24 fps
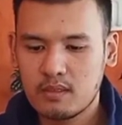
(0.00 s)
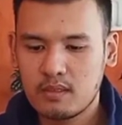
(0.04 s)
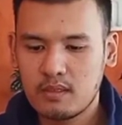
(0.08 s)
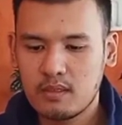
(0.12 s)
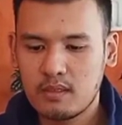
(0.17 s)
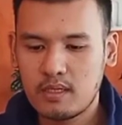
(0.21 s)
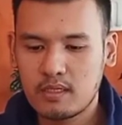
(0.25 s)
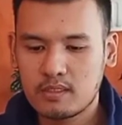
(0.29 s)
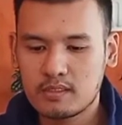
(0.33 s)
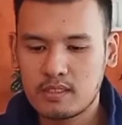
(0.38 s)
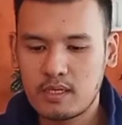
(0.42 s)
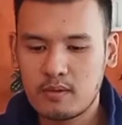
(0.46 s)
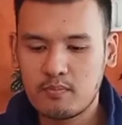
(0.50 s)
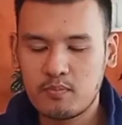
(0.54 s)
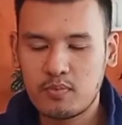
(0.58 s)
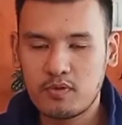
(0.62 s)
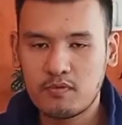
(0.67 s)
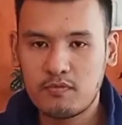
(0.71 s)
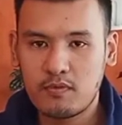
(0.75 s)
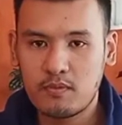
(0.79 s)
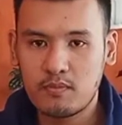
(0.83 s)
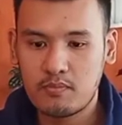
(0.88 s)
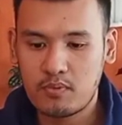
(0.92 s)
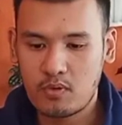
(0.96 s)
an example
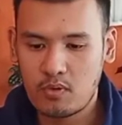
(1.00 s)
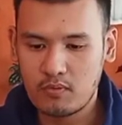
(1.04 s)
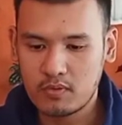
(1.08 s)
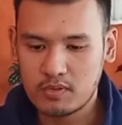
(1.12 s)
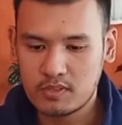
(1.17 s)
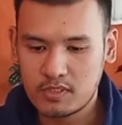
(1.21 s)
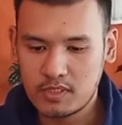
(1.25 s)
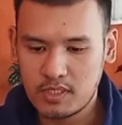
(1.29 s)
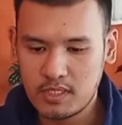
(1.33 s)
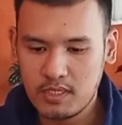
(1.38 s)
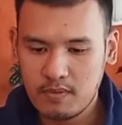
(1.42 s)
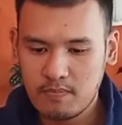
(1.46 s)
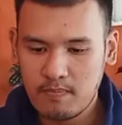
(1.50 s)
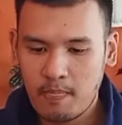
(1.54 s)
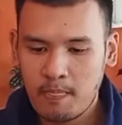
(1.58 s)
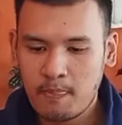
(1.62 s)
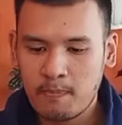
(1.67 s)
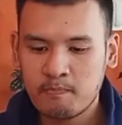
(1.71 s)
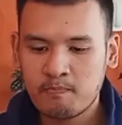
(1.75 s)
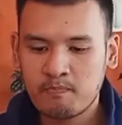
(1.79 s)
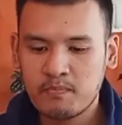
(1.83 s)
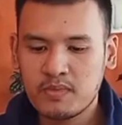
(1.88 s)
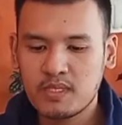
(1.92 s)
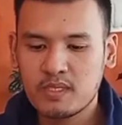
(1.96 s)
from poetry.
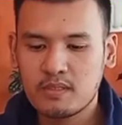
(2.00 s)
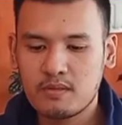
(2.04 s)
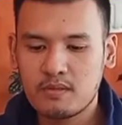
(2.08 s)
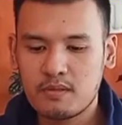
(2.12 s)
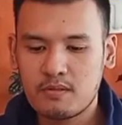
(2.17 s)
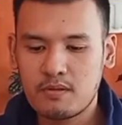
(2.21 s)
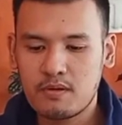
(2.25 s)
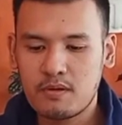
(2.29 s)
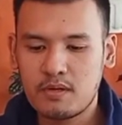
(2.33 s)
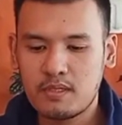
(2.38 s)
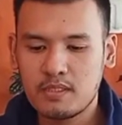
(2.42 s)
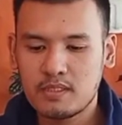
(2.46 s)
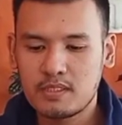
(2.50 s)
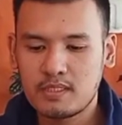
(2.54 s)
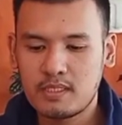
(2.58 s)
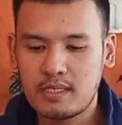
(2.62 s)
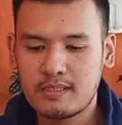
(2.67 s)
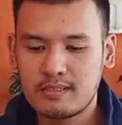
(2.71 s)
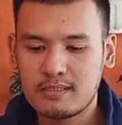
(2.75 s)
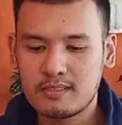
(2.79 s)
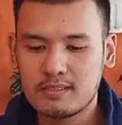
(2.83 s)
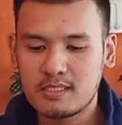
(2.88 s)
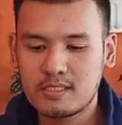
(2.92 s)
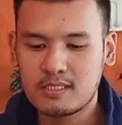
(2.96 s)
The third is
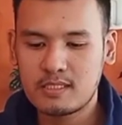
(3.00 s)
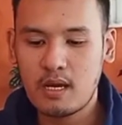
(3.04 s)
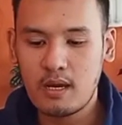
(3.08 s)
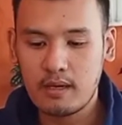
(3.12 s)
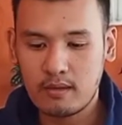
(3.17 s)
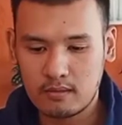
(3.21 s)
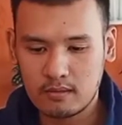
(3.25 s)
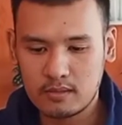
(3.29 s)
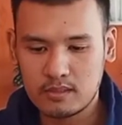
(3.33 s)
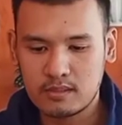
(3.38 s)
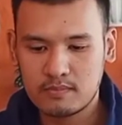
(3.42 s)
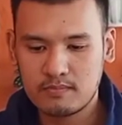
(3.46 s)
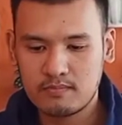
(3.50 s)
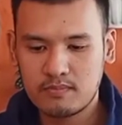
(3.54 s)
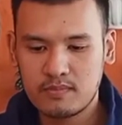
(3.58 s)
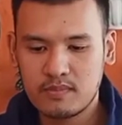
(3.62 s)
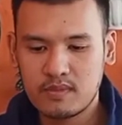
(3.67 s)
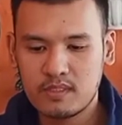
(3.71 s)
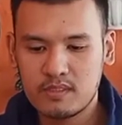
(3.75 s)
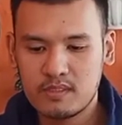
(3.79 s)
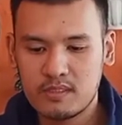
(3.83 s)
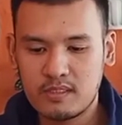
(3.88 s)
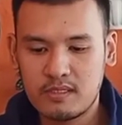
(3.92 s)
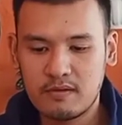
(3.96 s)
sentence styles,
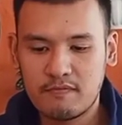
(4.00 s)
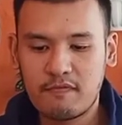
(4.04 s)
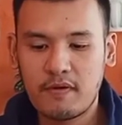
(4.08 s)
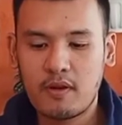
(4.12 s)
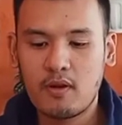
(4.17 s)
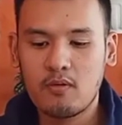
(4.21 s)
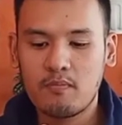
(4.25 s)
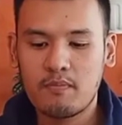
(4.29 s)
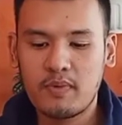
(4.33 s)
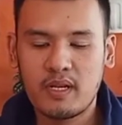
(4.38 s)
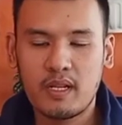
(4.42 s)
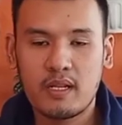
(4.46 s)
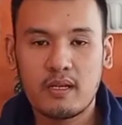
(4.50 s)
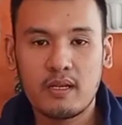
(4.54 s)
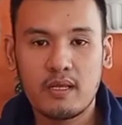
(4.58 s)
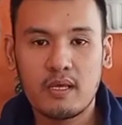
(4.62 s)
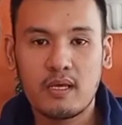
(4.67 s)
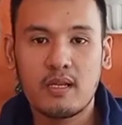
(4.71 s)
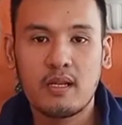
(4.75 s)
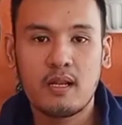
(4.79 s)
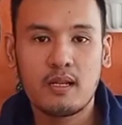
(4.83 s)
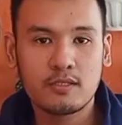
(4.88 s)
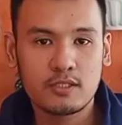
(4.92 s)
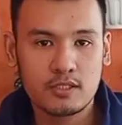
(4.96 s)
the development and
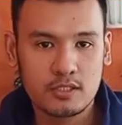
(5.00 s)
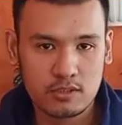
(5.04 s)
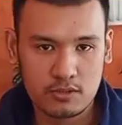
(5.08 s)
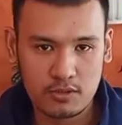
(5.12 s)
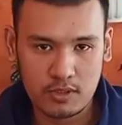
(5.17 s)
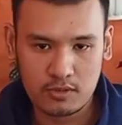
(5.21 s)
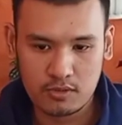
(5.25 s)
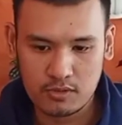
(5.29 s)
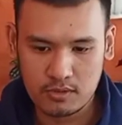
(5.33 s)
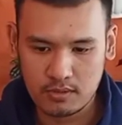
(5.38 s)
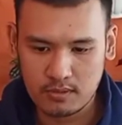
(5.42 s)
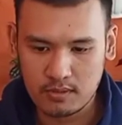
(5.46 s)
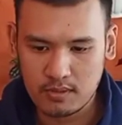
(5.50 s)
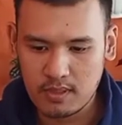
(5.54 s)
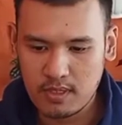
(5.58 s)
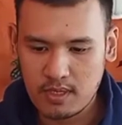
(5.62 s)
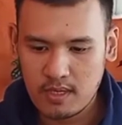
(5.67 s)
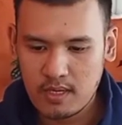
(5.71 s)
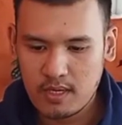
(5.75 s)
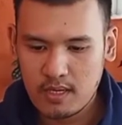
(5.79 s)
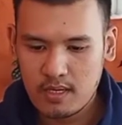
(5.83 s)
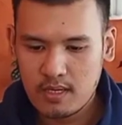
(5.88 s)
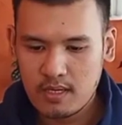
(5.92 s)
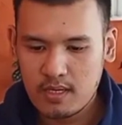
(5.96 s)
illustration.
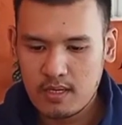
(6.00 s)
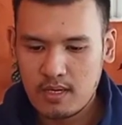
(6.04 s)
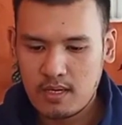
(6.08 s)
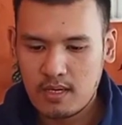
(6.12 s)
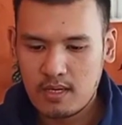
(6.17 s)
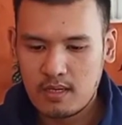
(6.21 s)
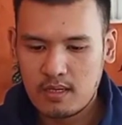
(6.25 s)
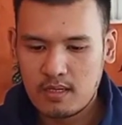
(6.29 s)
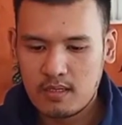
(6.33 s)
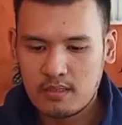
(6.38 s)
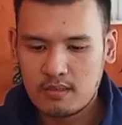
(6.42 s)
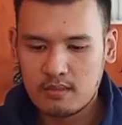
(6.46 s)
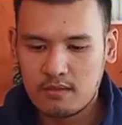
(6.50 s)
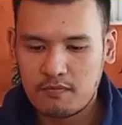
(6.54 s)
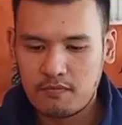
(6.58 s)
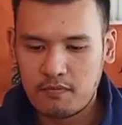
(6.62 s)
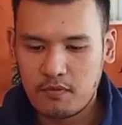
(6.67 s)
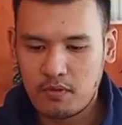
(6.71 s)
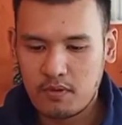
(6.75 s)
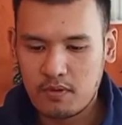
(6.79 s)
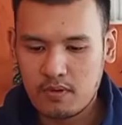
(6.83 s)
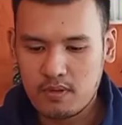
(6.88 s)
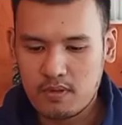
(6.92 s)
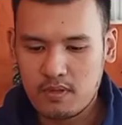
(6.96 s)
The
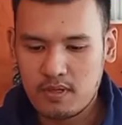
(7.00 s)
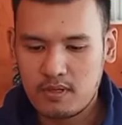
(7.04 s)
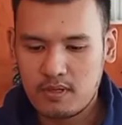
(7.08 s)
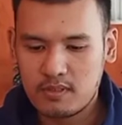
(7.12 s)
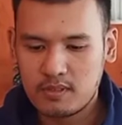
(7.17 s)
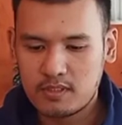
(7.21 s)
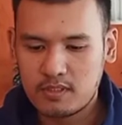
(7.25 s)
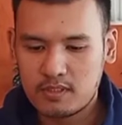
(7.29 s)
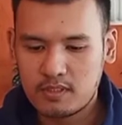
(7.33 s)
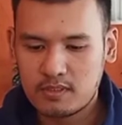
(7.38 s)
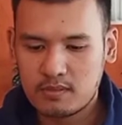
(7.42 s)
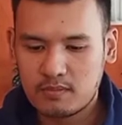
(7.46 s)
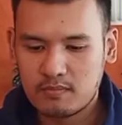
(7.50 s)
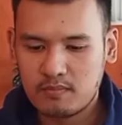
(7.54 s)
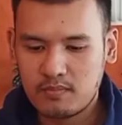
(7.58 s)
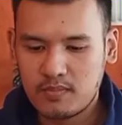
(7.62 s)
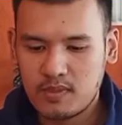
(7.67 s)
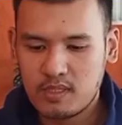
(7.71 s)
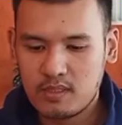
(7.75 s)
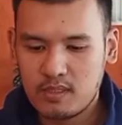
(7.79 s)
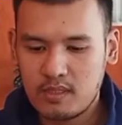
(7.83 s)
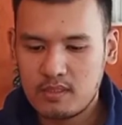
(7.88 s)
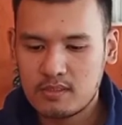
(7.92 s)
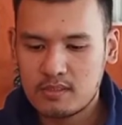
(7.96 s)
fourth is
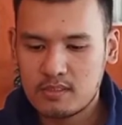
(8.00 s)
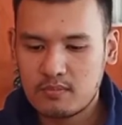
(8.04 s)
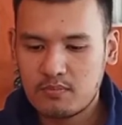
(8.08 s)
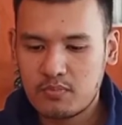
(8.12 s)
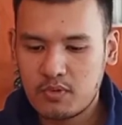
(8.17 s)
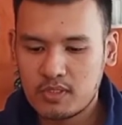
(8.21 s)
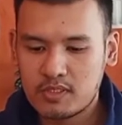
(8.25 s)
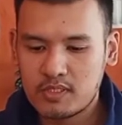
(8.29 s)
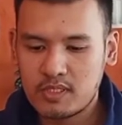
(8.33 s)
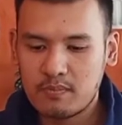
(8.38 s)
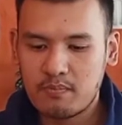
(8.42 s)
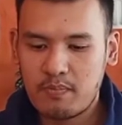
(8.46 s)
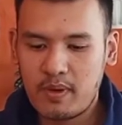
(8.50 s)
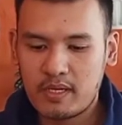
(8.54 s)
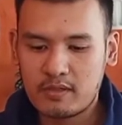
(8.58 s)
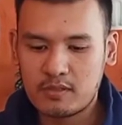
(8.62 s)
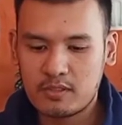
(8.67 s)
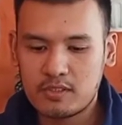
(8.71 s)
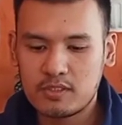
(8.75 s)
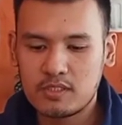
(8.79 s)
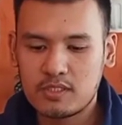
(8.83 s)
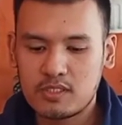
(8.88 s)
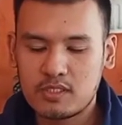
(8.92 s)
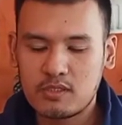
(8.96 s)
interpreting
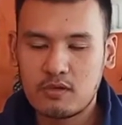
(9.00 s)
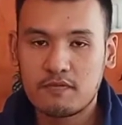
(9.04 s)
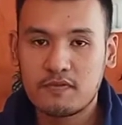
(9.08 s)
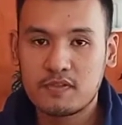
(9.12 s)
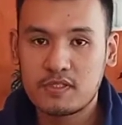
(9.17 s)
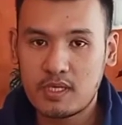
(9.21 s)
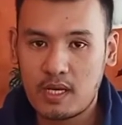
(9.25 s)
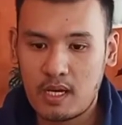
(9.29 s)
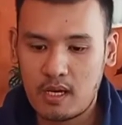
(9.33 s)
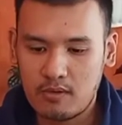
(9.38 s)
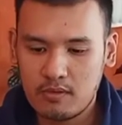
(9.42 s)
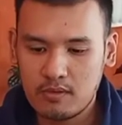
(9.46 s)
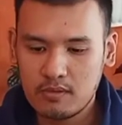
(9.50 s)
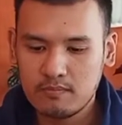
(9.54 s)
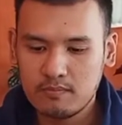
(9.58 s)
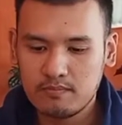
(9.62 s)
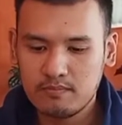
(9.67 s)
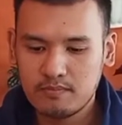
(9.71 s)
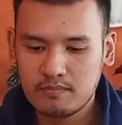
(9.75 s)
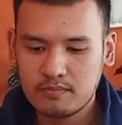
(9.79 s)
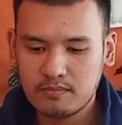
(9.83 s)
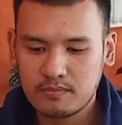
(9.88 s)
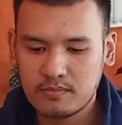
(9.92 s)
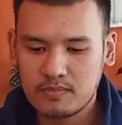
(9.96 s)
patterns of sound.
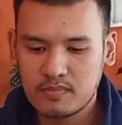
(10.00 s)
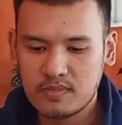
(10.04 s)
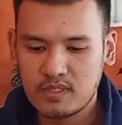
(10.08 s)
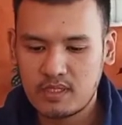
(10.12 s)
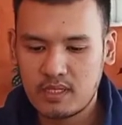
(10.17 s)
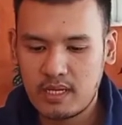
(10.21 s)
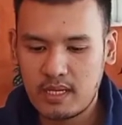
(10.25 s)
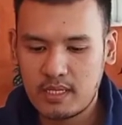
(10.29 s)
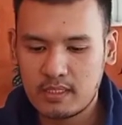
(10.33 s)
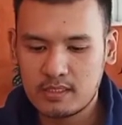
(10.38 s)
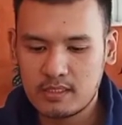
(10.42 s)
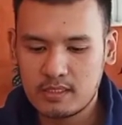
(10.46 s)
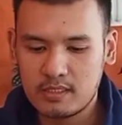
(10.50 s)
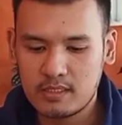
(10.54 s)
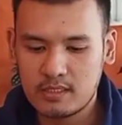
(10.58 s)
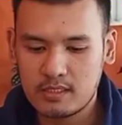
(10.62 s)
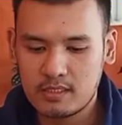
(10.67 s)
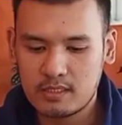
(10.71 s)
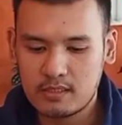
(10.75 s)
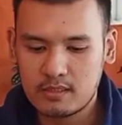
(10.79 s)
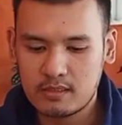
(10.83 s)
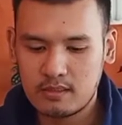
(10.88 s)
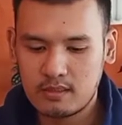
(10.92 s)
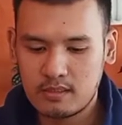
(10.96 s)
The next
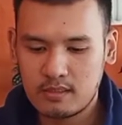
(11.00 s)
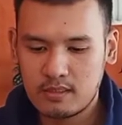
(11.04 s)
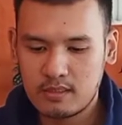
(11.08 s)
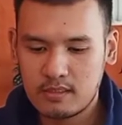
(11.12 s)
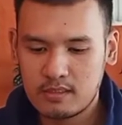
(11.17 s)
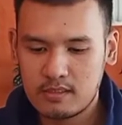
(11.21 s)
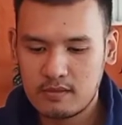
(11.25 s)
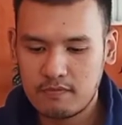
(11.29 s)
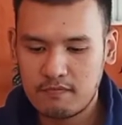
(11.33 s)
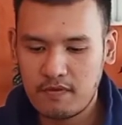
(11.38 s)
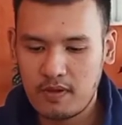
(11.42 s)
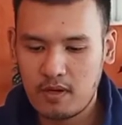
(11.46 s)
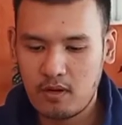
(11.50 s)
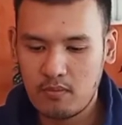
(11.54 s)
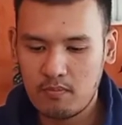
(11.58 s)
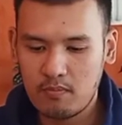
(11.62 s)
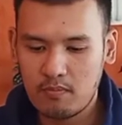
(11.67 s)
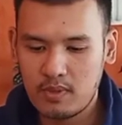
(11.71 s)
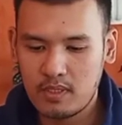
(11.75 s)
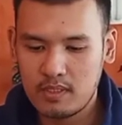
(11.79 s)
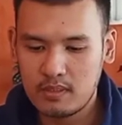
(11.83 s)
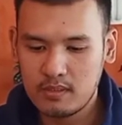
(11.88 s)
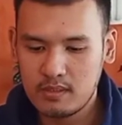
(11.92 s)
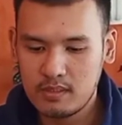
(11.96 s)
is
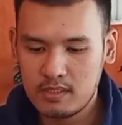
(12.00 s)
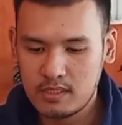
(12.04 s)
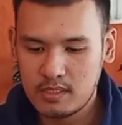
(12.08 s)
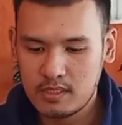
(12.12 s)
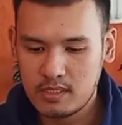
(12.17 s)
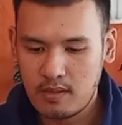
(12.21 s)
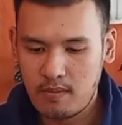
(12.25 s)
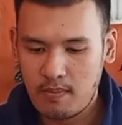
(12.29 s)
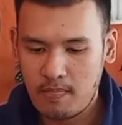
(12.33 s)
development